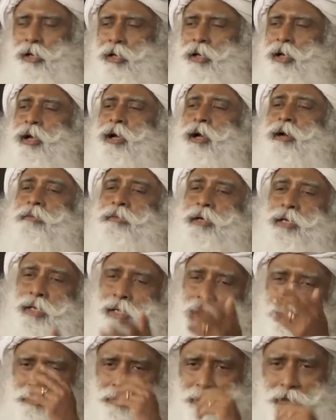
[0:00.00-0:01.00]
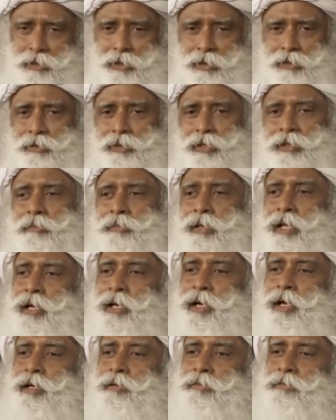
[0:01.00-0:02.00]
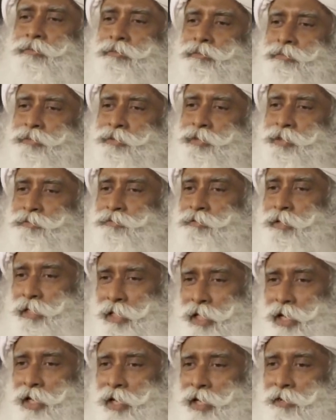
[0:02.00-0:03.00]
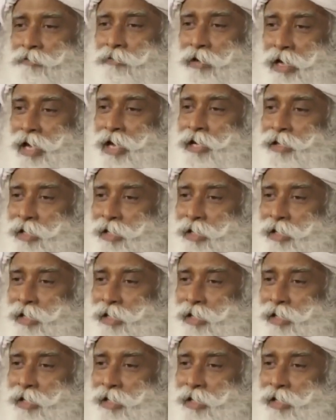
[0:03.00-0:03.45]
Well, I'm talking to them like if I had